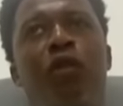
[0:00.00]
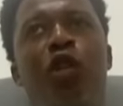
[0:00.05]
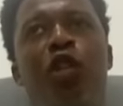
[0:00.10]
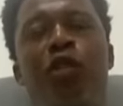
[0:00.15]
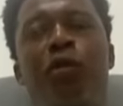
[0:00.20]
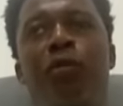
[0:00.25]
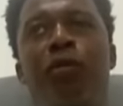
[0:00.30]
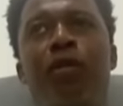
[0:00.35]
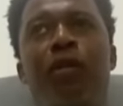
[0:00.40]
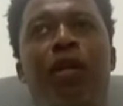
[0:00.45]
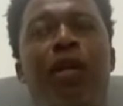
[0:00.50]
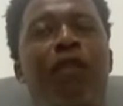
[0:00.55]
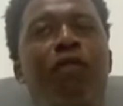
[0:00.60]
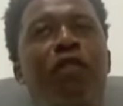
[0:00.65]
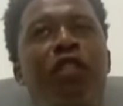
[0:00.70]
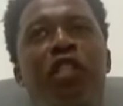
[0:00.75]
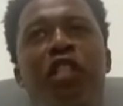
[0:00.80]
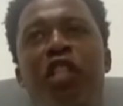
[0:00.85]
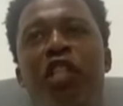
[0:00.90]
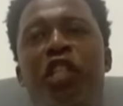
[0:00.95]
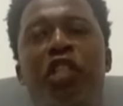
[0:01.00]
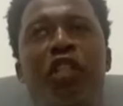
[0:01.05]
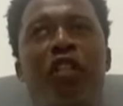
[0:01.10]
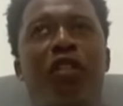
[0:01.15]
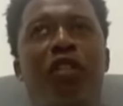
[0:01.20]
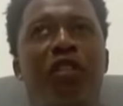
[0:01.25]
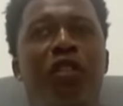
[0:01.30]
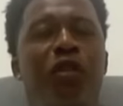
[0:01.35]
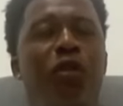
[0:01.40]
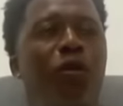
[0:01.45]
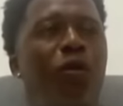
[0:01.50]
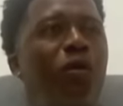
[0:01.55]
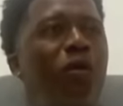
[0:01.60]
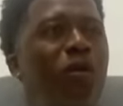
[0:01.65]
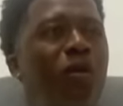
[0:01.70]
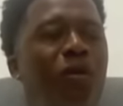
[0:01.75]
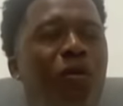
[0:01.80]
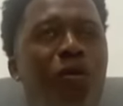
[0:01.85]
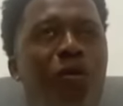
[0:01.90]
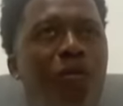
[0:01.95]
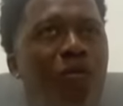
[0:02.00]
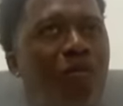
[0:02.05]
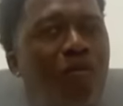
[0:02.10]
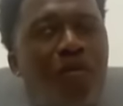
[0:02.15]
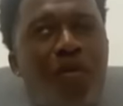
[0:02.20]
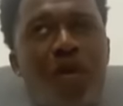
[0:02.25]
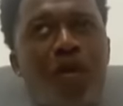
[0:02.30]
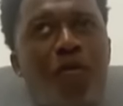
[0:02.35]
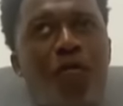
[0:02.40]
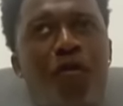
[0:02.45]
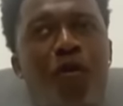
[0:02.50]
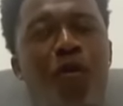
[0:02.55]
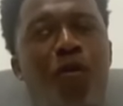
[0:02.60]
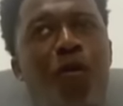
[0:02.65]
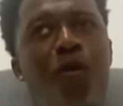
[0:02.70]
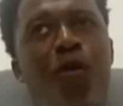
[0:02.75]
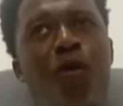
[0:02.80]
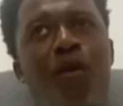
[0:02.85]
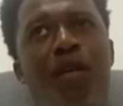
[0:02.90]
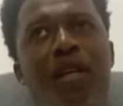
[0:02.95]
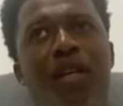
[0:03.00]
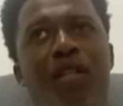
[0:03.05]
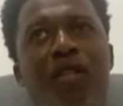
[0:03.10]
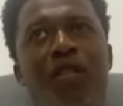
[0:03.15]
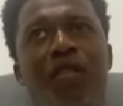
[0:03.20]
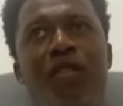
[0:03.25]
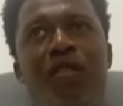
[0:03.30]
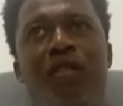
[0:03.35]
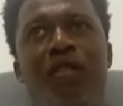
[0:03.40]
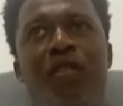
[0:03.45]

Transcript: just conversation, you, you you found out that